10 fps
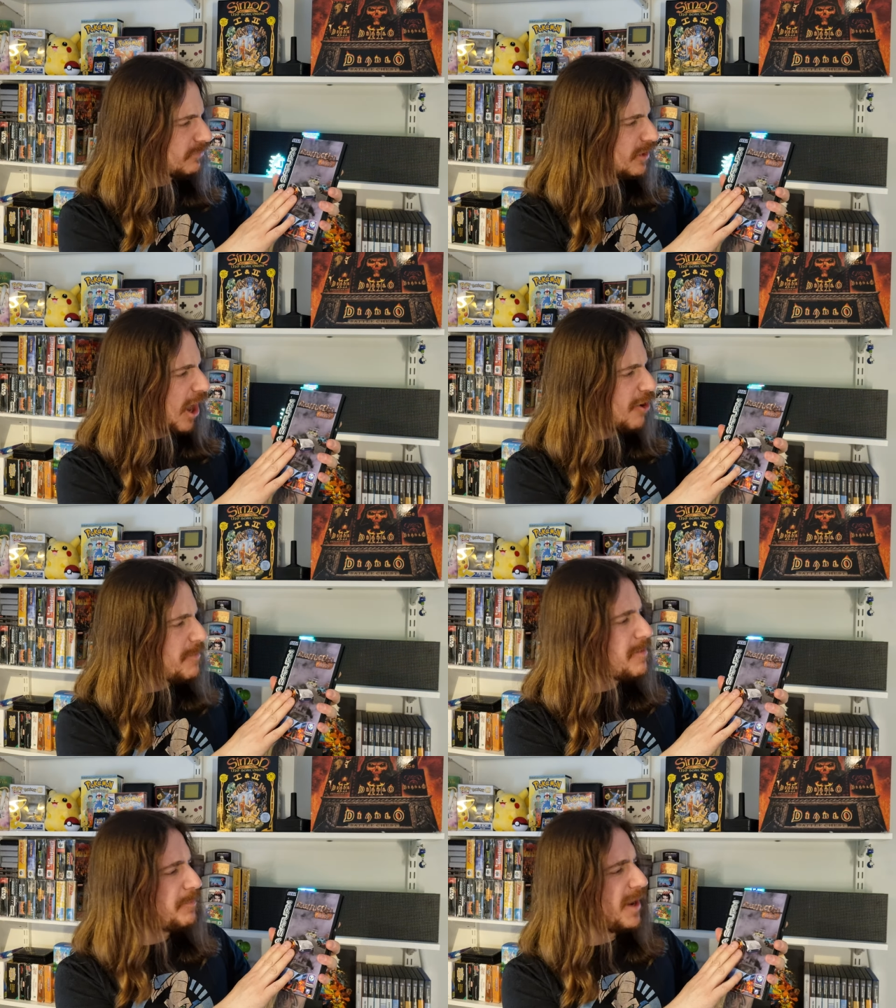I
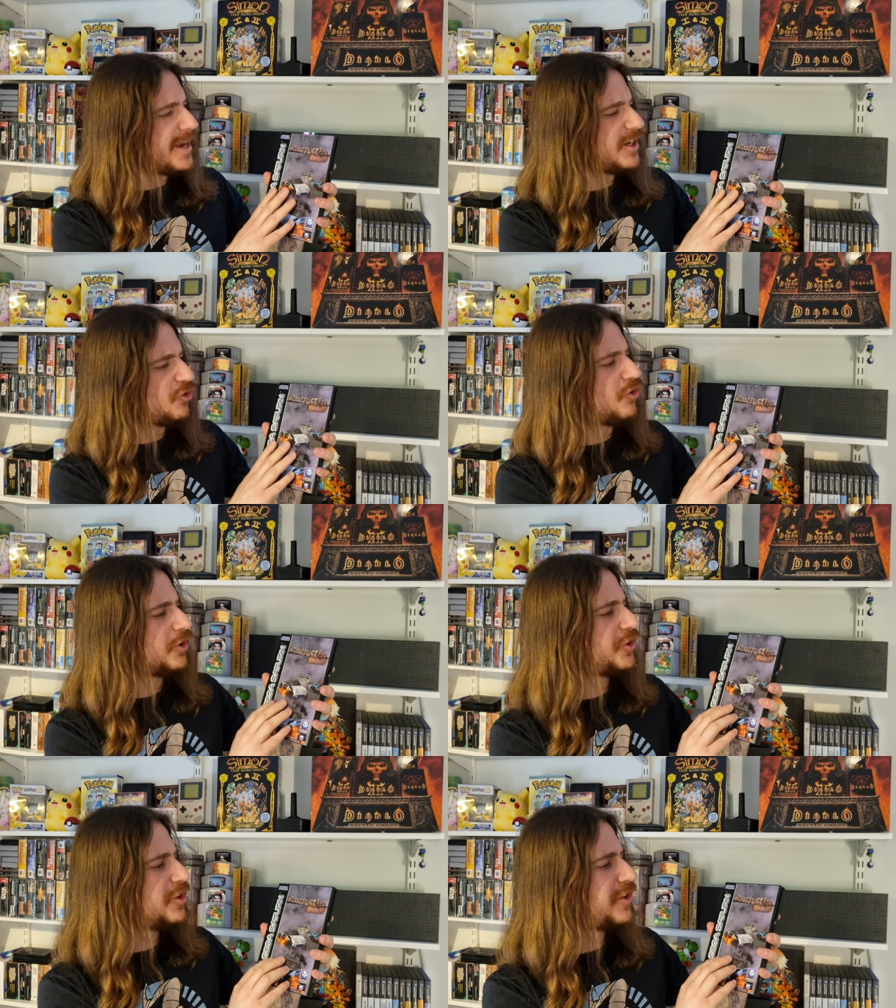remember playing
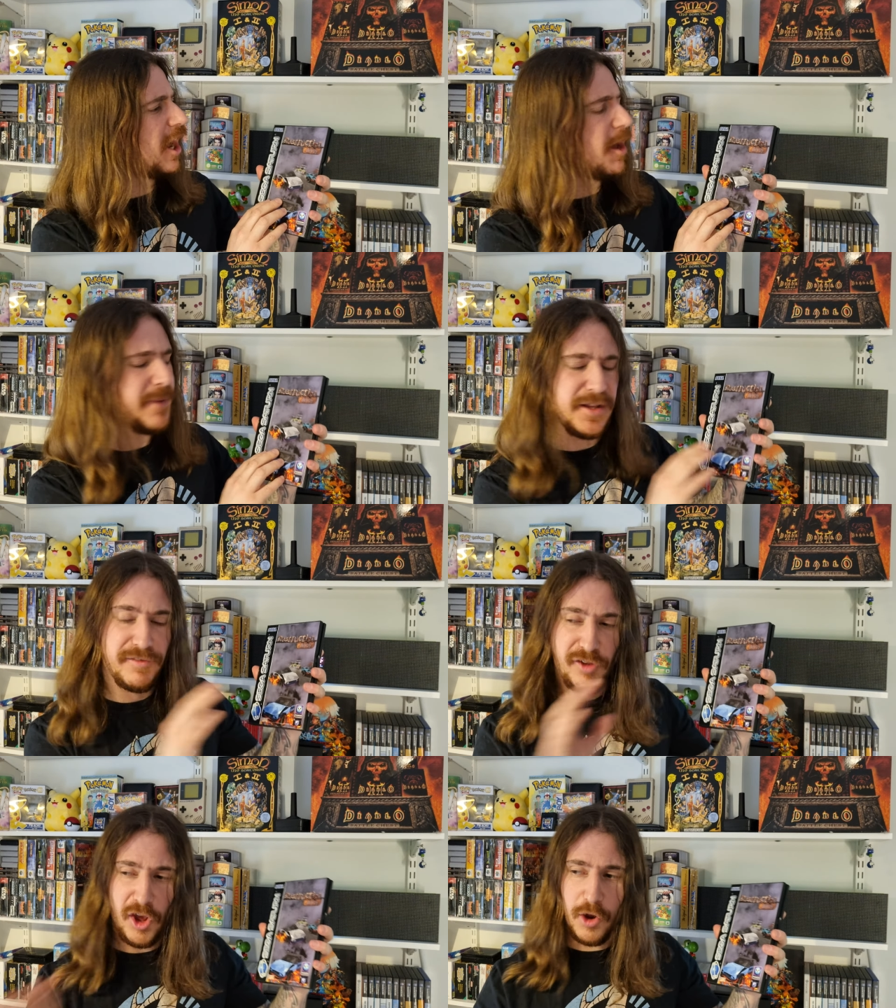Destruction Derby
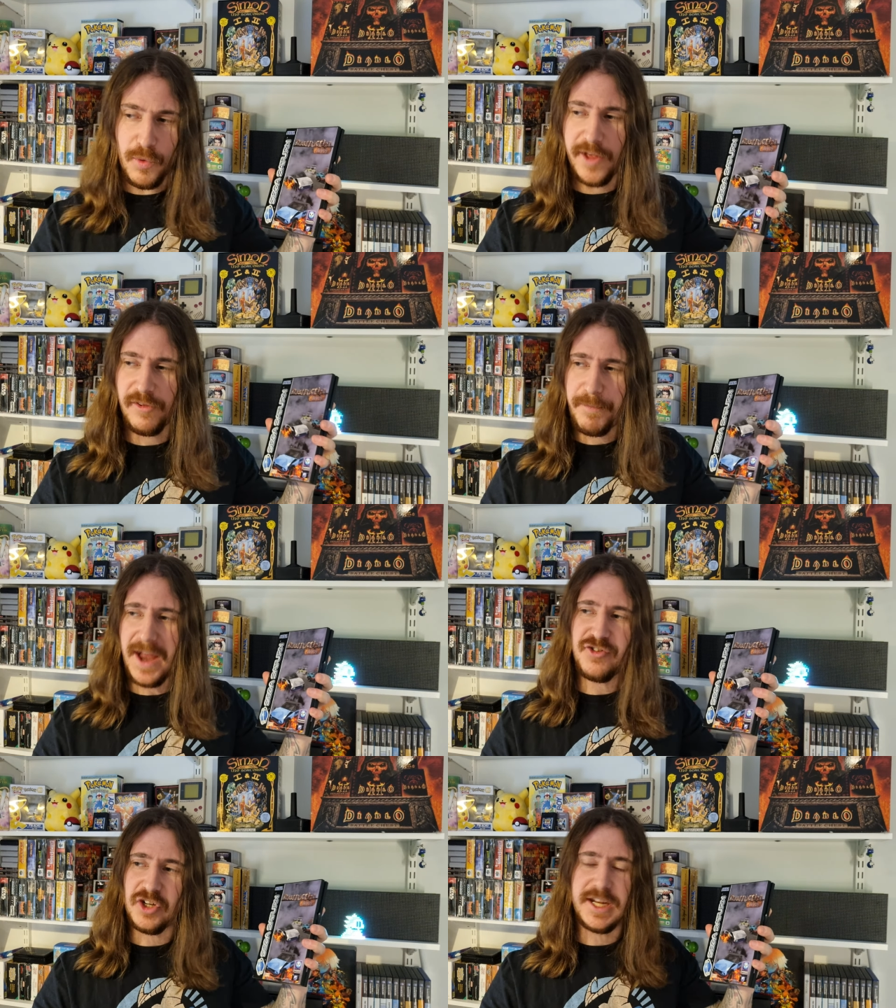2
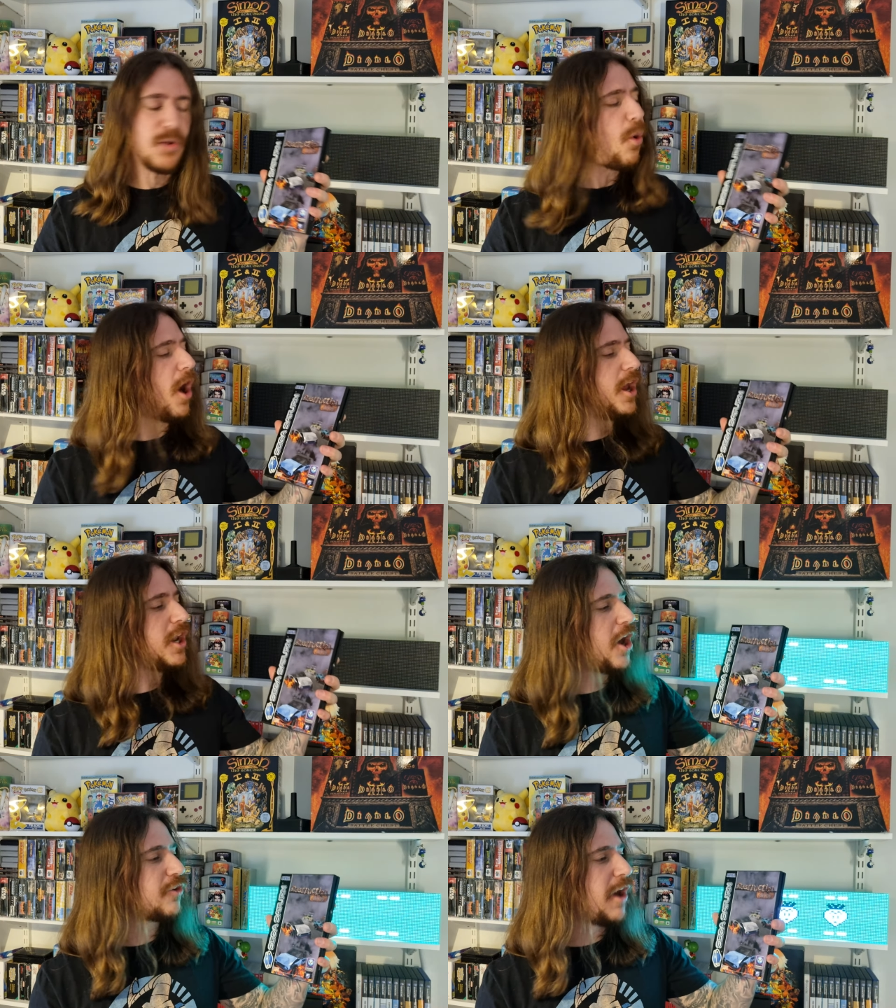especially quite a
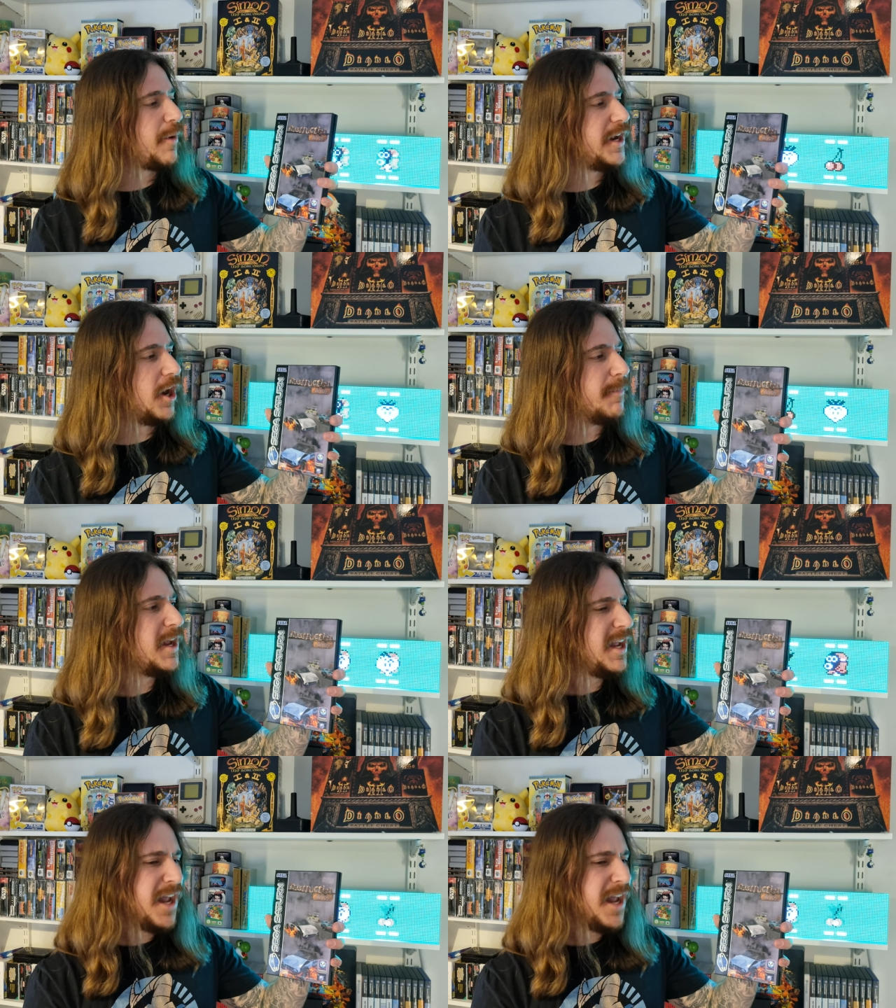lot growing up,